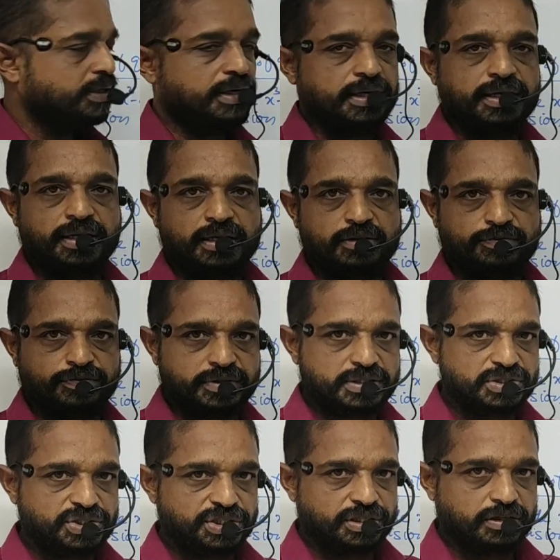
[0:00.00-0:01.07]
degree of
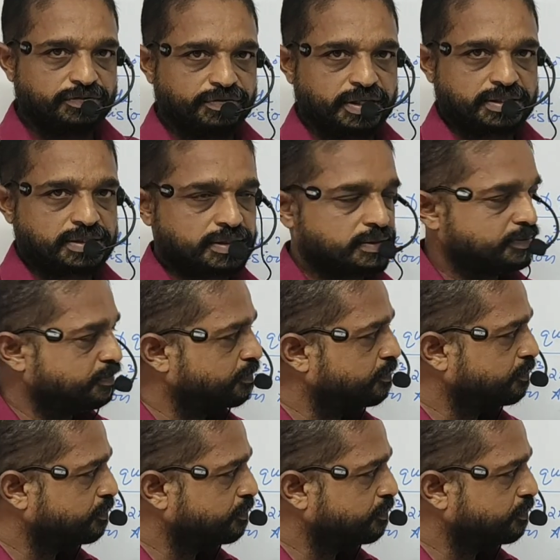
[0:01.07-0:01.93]
g of x.